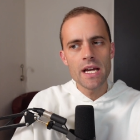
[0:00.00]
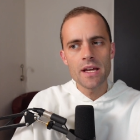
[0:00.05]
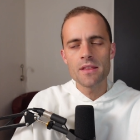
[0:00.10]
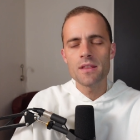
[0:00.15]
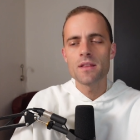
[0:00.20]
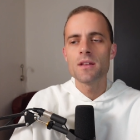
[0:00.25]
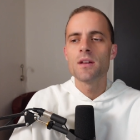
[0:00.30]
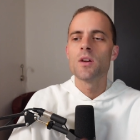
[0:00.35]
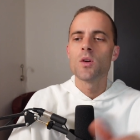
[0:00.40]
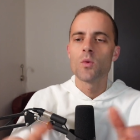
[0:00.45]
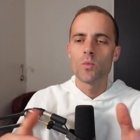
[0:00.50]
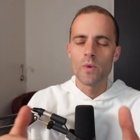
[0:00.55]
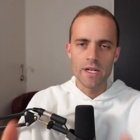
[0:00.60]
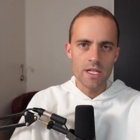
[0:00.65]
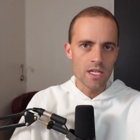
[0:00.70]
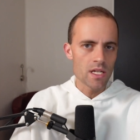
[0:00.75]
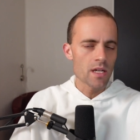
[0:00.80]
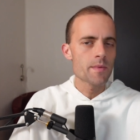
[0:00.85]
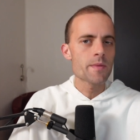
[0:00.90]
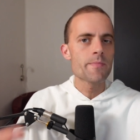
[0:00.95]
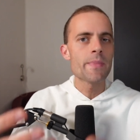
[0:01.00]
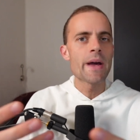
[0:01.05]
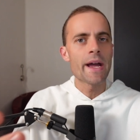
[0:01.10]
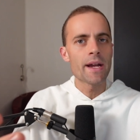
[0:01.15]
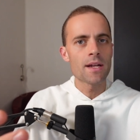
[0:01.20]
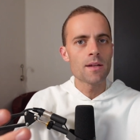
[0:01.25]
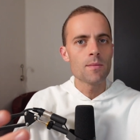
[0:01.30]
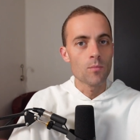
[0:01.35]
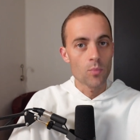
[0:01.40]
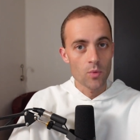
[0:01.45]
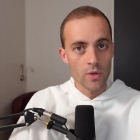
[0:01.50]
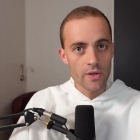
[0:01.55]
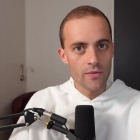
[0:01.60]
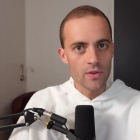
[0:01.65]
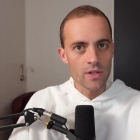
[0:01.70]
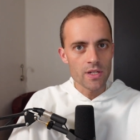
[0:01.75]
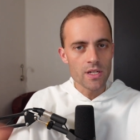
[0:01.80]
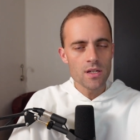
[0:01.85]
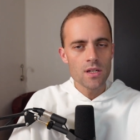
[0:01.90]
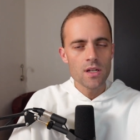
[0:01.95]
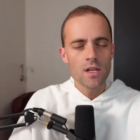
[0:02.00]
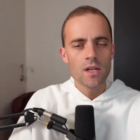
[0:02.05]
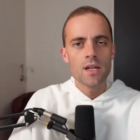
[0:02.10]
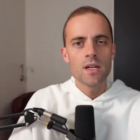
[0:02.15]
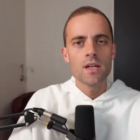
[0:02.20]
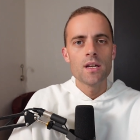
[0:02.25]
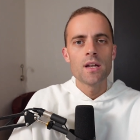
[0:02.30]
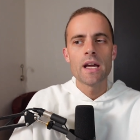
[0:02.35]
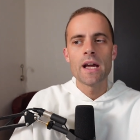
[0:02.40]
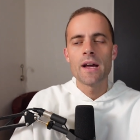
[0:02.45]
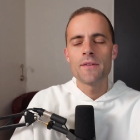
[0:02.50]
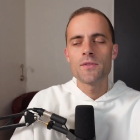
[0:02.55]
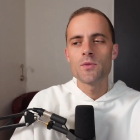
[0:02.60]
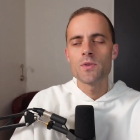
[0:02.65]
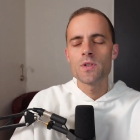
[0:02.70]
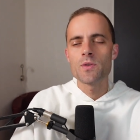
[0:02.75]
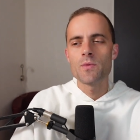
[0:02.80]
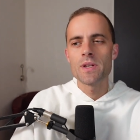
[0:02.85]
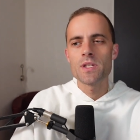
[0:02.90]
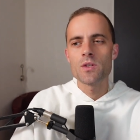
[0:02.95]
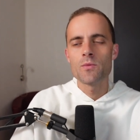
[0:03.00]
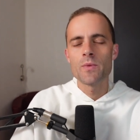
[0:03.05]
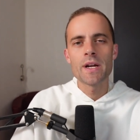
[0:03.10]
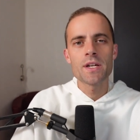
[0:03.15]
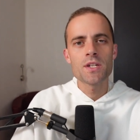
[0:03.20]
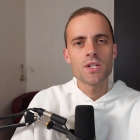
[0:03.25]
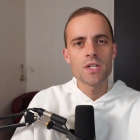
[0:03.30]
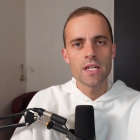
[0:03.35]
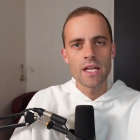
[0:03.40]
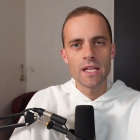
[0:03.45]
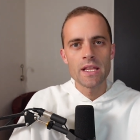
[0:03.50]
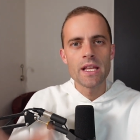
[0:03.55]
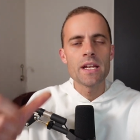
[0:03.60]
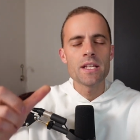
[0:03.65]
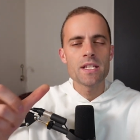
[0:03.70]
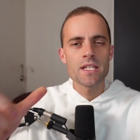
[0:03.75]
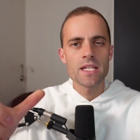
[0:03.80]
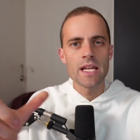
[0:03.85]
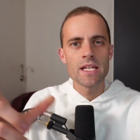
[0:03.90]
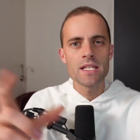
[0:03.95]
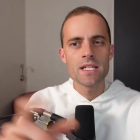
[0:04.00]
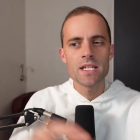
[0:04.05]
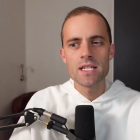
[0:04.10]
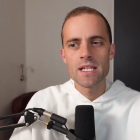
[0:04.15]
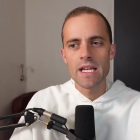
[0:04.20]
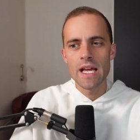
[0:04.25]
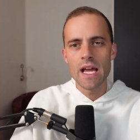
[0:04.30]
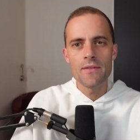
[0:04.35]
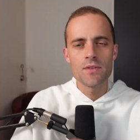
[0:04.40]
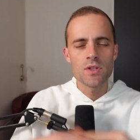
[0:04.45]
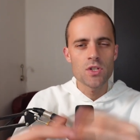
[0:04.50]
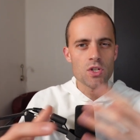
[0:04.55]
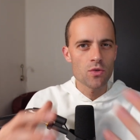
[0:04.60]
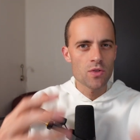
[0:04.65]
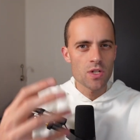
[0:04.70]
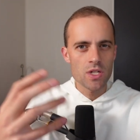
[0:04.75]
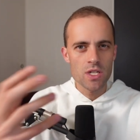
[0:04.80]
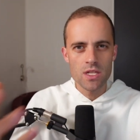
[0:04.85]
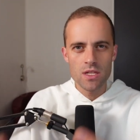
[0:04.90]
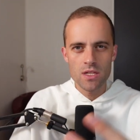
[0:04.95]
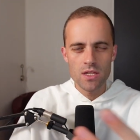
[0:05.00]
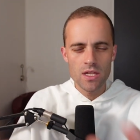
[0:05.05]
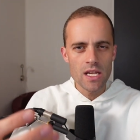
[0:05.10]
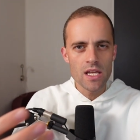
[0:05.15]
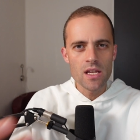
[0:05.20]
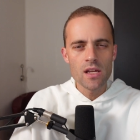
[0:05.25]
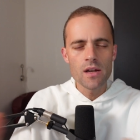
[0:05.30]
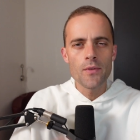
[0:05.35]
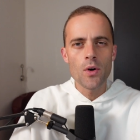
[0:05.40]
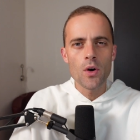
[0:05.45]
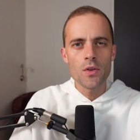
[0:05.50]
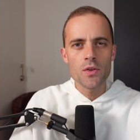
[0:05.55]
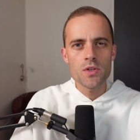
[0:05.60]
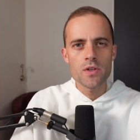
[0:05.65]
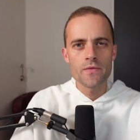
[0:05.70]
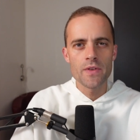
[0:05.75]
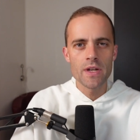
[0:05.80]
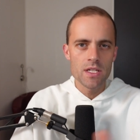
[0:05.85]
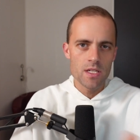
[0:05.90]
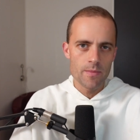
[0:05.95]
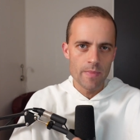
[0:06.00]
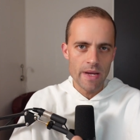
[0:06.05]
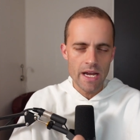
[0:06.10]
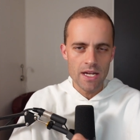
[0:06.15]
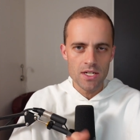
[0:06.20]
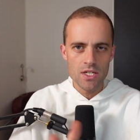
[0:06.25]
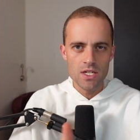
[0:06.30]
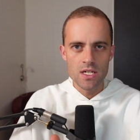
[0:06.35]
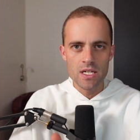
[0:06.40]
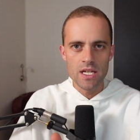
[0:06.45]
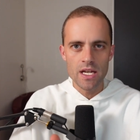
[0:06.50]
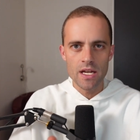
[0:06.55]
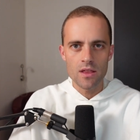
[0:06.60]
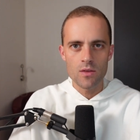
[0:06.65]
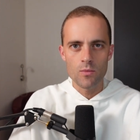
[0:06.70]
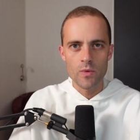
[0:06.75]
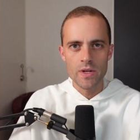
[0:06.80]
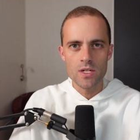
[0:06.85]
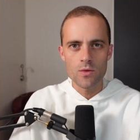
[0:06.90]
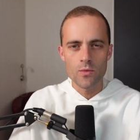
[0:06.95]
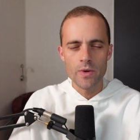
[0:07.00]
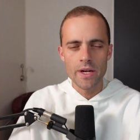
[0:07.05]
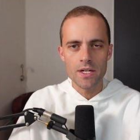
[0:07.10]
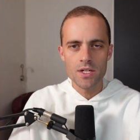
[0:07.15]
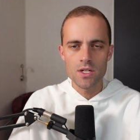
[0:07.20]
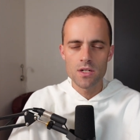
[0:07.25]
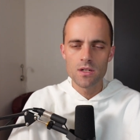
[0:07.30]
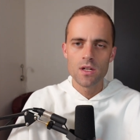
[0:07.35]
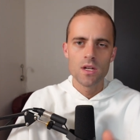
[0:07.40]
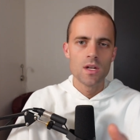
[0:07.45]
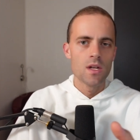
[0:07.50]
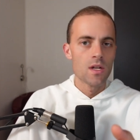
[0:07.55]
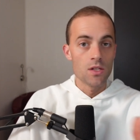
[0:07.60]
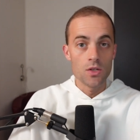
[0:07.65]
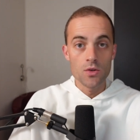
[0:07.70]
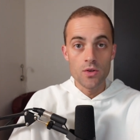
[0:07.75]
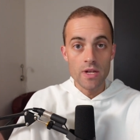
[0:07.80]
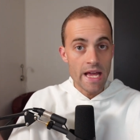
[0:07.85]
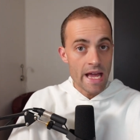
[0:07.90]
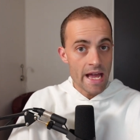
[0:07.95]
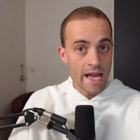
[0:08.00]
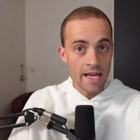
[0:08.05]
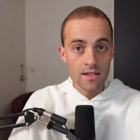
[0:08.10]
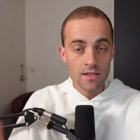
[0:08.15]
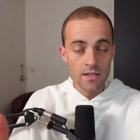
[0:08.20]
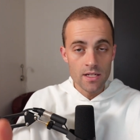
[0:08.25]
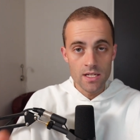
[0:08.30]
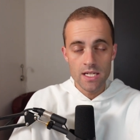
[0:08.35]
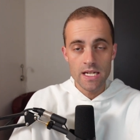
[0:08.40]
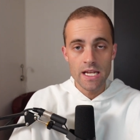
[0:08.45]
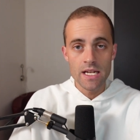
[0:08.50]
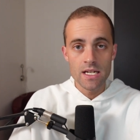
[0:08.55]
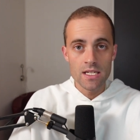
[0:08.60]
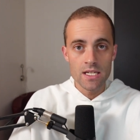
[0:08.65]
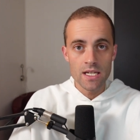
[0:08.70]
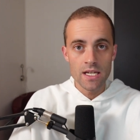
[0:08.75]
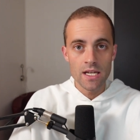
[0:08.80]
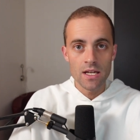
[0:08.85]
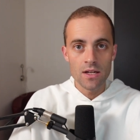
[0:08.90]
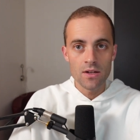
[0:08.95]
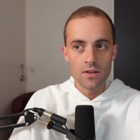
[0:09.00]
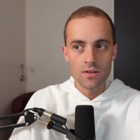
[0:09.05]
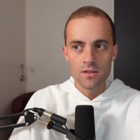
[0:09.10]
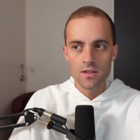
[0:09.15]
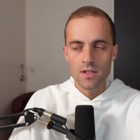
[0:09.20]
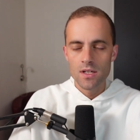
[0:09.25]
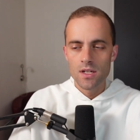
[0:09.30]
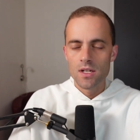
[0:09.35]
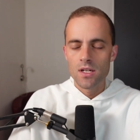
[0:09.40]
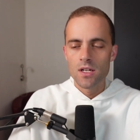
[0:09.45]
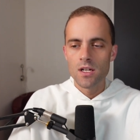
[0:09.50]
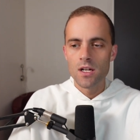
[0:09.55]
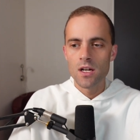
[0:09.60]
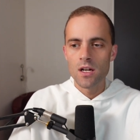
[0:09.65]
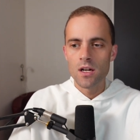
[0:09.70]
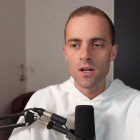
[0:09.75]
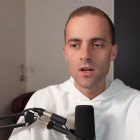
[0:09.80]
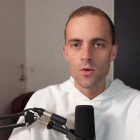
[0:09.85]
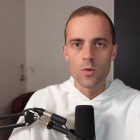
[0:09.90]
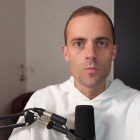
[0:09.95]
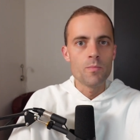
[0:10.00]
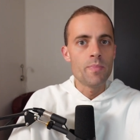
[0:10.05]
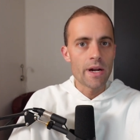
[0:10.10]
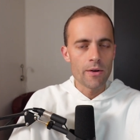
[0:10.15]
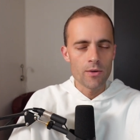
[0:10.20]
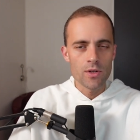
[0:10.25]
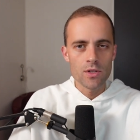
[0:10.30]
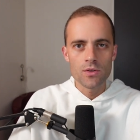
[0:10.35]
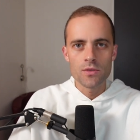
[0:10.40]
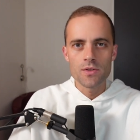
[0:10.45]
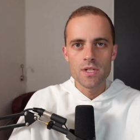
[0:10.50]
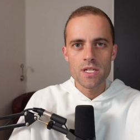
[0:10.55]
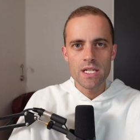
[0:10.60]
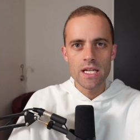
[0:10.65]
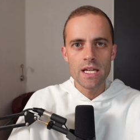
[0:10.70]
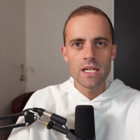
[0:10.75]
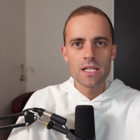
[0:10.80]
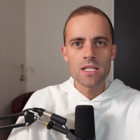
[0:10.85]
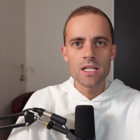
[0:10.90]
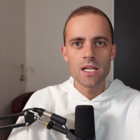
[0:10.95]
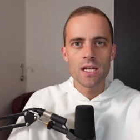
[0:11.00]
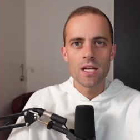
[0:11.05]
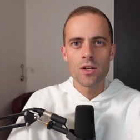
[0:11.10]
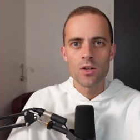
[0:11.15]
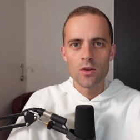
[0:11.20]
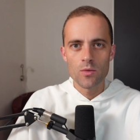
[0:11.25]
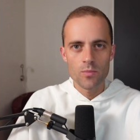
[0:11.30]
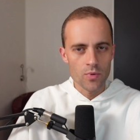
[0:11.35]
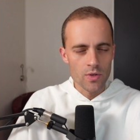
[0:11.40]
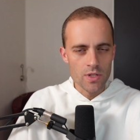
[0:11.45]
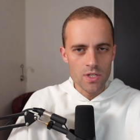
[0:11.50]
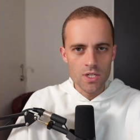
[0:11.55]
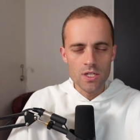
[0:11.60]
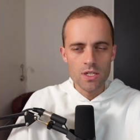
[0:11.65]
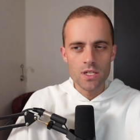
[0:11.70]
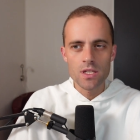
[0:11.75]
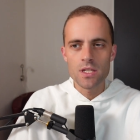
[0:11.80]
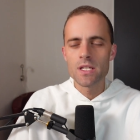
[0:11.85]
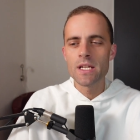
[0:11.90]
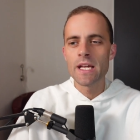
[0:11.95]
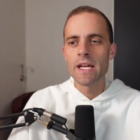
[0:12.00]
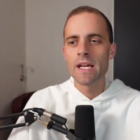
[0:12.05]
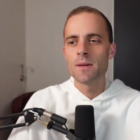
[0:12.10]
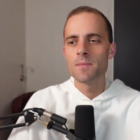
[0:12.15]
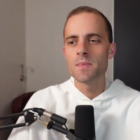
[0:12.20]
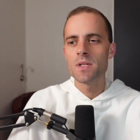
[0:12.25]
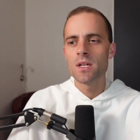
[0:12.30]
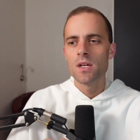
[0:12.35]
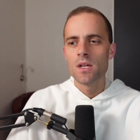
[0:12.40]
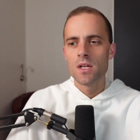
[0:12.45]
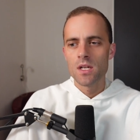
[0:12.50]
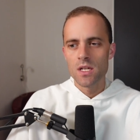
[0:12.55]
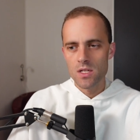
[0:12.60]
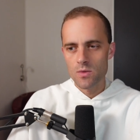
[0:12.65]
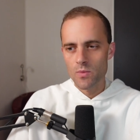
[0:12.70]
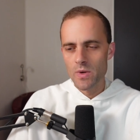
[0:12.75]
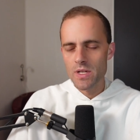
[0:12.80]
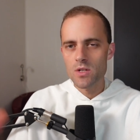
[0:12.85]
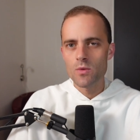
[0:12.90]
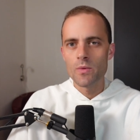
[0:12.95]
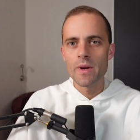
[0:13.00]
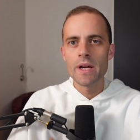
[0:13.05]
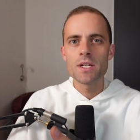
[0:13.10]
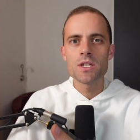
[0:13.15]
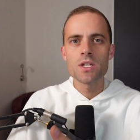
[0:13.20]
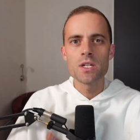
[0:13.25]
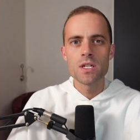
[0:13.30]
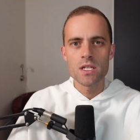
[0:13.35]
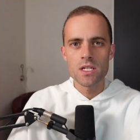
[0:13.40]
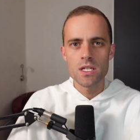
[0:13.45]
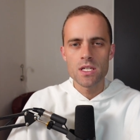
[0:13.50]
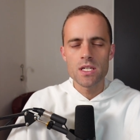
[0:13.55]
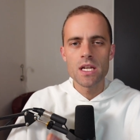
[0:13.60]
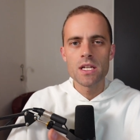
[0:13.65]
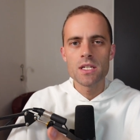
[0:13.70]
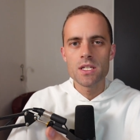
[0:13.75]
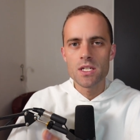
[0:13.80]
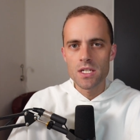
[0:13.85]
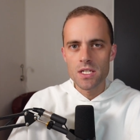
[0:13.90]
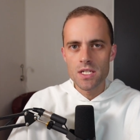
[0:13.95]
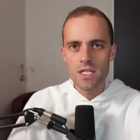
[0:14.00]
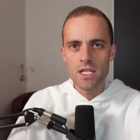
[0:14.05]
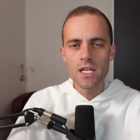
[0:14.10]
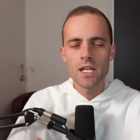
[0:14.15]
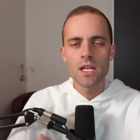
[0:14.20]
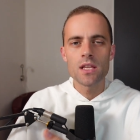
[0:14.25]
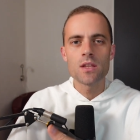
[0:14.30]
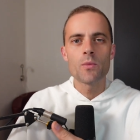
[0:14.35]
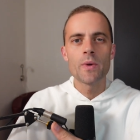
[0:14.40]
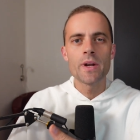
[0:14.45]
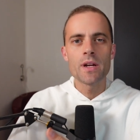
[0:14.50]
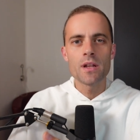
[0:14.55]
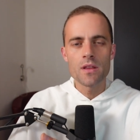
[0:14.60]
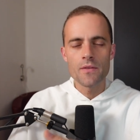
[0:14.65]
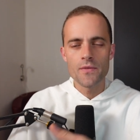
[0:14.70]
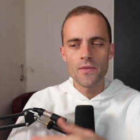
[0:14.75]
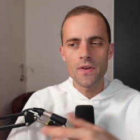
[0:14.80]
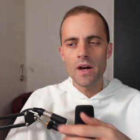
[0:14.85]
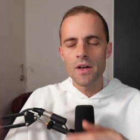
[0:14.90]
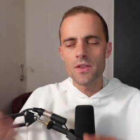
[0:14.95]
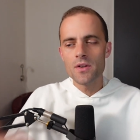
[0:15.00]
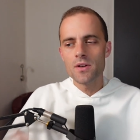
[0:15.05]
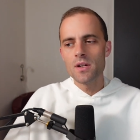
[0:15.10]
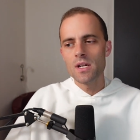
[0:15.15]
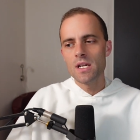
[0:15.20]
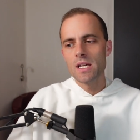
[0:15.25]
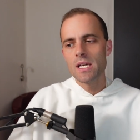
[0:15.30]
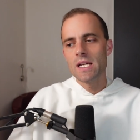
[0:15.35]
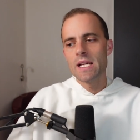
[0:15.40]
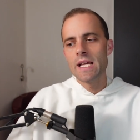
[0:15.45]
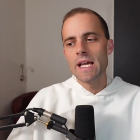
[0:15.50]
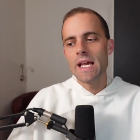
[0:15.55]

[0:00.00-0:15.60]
and death, right? He comes back briefly after his resurrection and then ascends into heaven. So just thinking of all those events passion, death, resurrection you can add descent into hell. Uh, or burial, descent into hell, preaching to the damned, his resurrection, his ascension, his seating at the right of the Father,